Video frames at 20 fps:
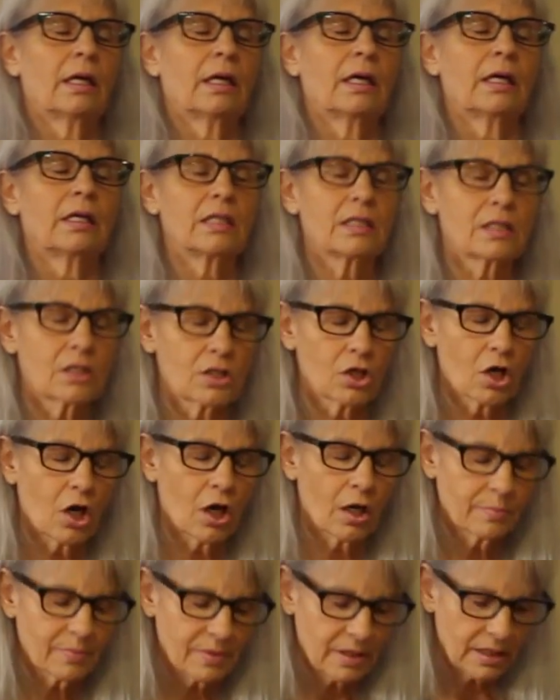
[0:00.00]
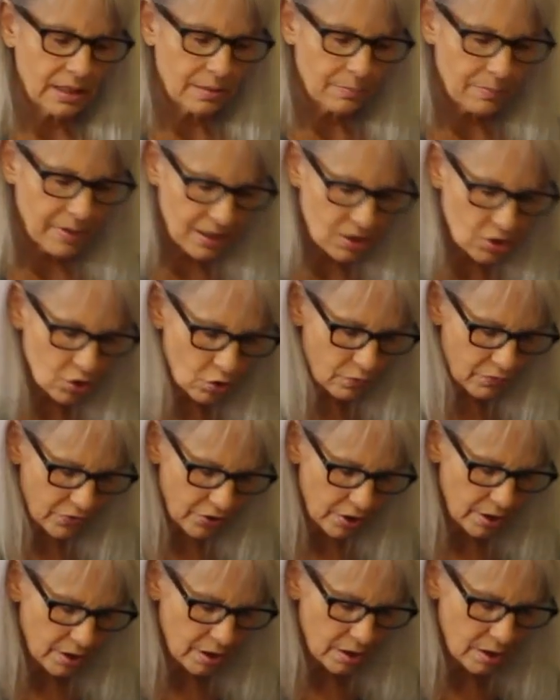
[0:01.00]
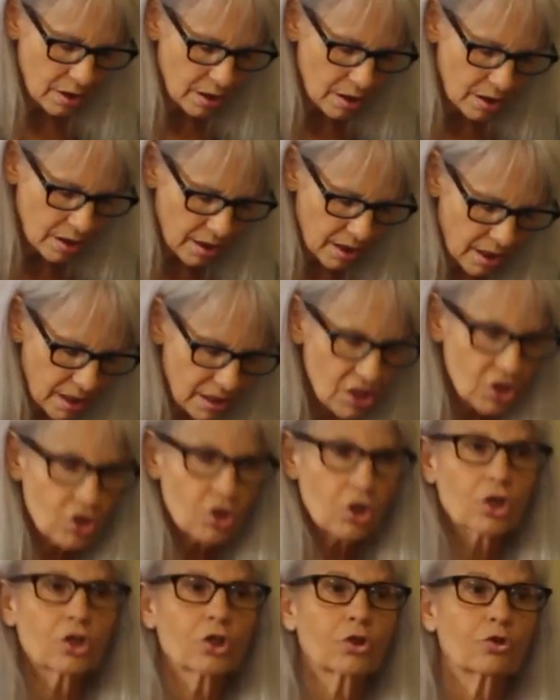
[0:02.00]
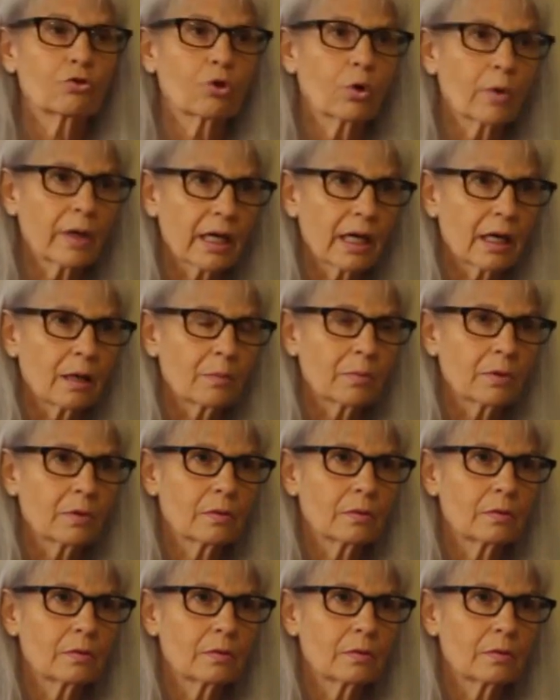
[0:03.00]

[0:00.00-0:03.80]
And he stopped, and he bent over, and he started throwing up.